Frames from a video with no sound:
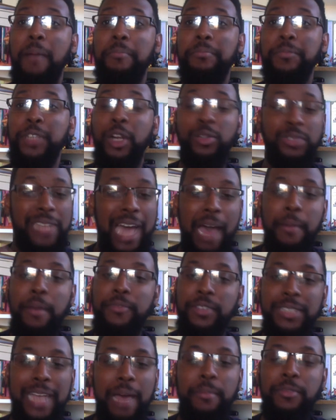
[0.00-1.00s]
You know, time
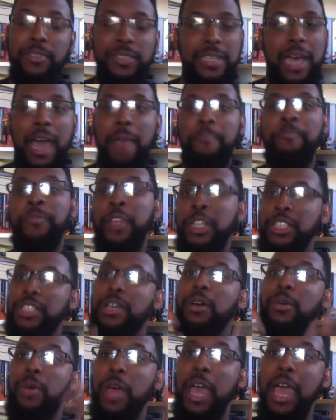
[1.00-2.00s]
after time after time.
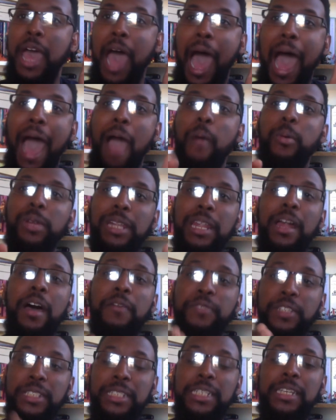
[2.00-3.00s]
So I would
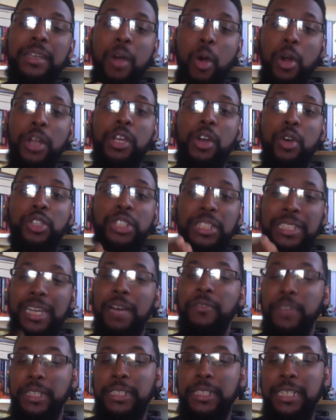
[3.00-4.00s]
love to see Horikoshi
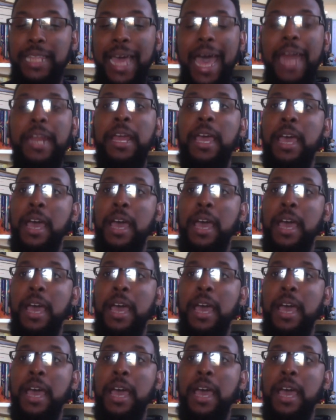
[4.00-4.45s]
delve into that.